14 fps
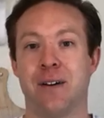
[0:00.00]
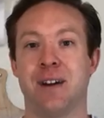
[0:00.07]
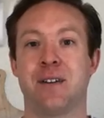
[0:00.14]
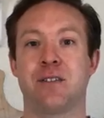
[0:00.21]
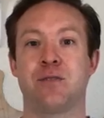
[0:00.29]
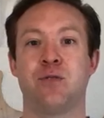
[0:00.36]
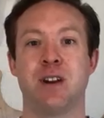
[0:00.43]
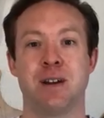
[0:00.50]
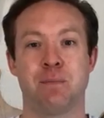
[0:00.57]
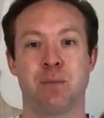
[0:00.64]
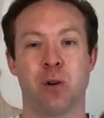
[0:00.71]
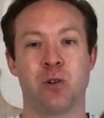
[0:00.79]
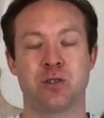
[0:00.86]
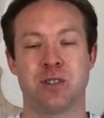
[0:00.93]
Now it's really
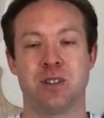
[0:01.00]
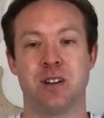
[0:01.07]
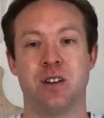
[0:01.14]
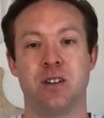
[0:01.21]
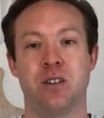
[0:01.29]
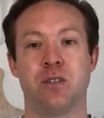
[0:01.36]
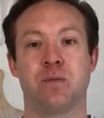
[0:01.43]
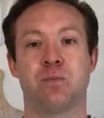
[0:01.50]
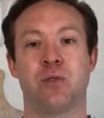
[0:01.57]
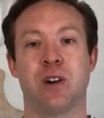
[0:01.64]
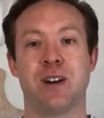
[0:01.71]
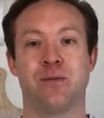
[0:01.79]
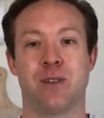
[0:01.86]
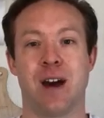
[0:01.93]
important that you use
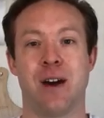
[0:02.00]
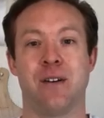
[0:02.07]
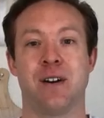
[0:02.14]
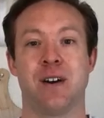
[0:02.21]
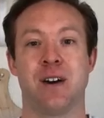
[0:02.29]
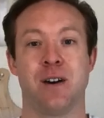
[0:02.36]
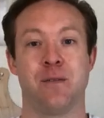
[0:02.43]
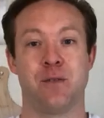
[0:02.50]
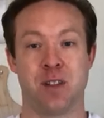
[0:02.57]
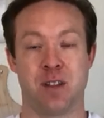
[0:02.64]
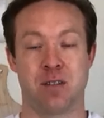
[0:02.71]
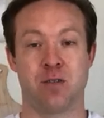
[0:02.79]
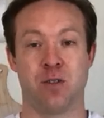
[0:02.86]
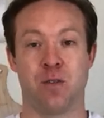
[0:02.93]
bread flour for for
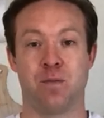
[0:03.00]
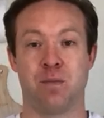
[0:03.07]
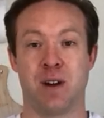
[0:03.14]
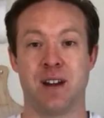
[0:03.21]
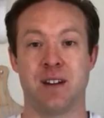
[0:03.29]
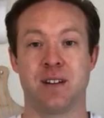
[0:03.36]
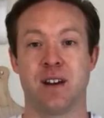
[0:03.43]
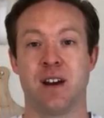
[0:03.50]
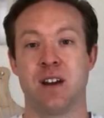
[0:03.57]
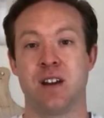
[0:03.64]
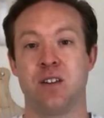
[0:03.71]
this sort of bread. You